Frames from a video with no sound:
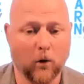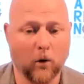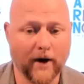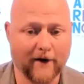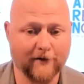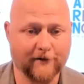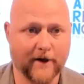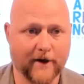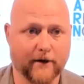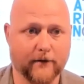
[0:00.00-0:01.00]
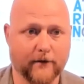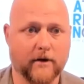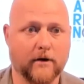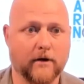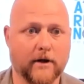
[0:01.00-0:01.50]
What I've
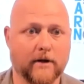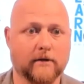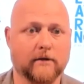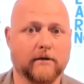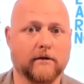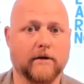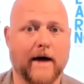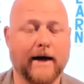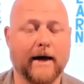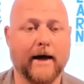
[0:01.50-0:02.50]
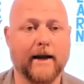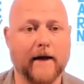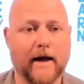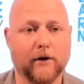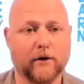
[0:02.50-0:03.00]
found is
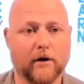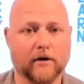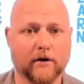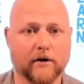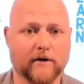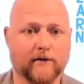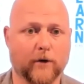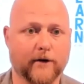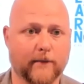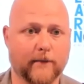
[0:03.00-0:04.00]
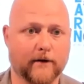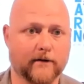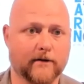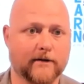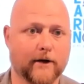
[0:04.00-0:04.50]
I no longer look at voicemail
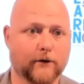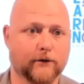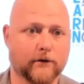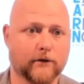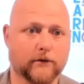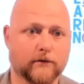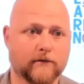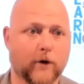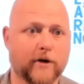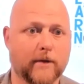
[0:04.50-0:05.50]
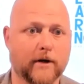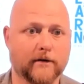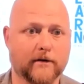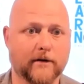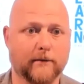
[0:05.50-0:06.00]
as a sales tool.
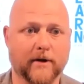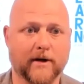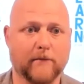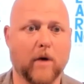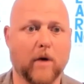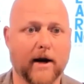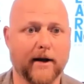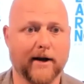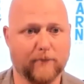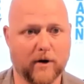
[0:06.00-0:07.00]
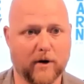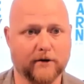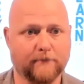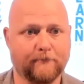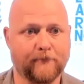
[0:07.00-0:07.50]
Voicemail is simply a branding
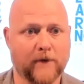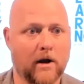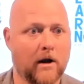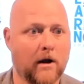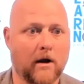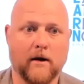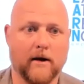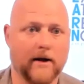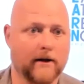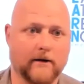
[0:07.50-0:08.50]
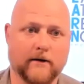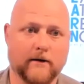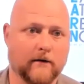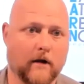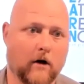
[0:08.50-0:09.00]
impression. It's
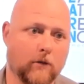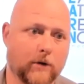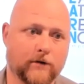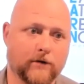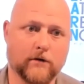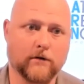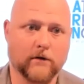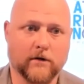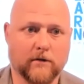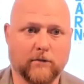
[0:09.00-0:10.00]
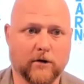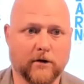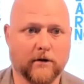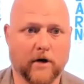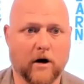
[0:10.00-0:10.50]
almost useless to put
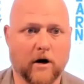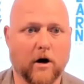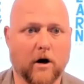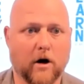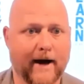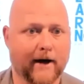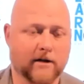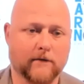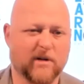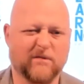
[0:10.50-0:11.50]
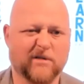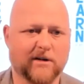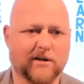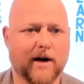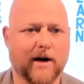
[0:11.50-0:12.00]
a call to action, but
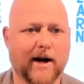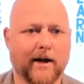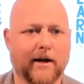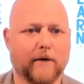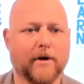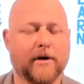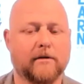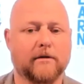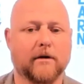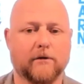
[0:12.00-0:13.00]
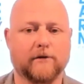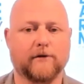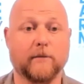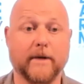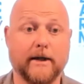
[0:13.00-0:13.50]
we're going to try it anyway. So
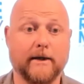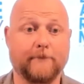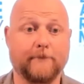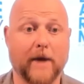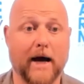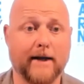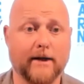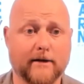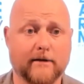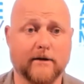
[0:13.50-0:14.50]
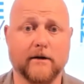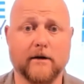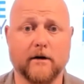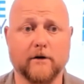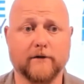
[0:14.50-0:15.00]
for me, I
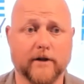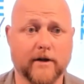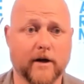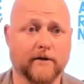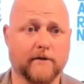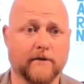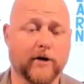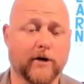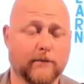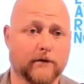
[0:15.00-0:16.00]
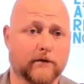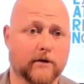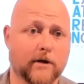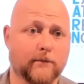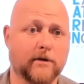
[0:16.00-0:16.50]
tested over a dozen voicemail
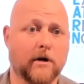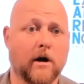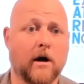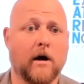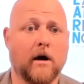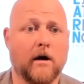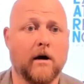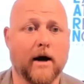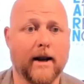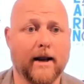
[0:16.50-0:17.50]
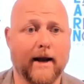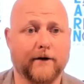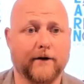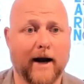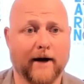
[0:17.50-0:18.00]
scripts and then I
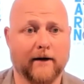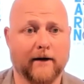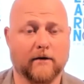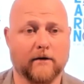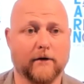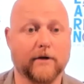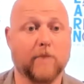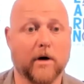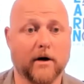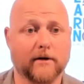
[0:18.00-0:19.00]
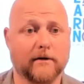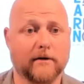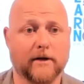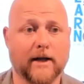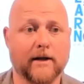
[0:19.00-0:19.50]
tracked the
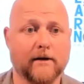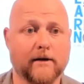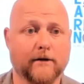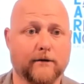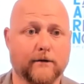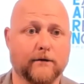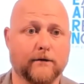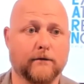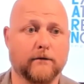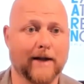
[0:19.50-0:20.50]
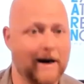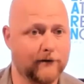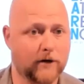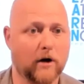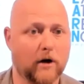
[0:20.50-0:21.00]
response. And I did this through
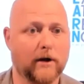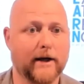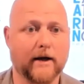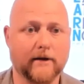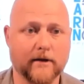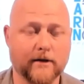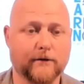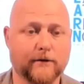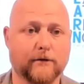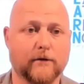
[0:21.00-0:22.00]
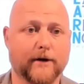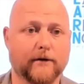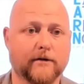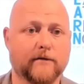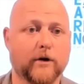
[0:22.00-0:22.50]
live calling. I did this through
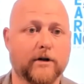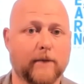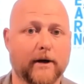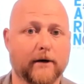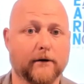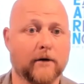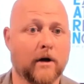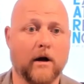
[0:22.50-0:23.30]
ringless voicemail.